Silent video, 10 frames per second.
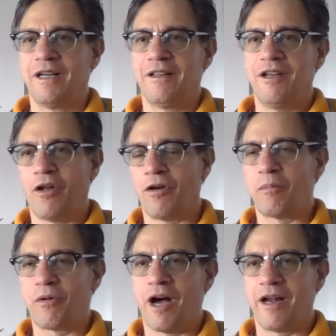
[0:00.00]
the other
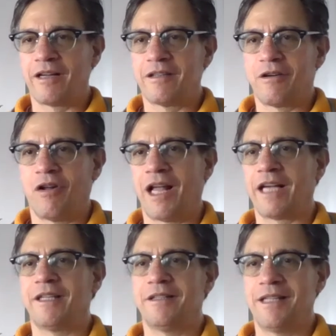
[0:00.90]
product
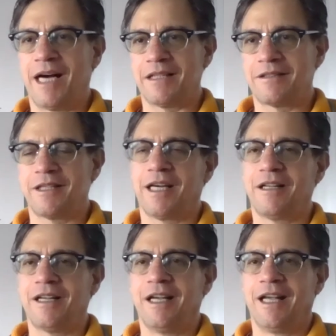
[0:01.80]
collected dust. And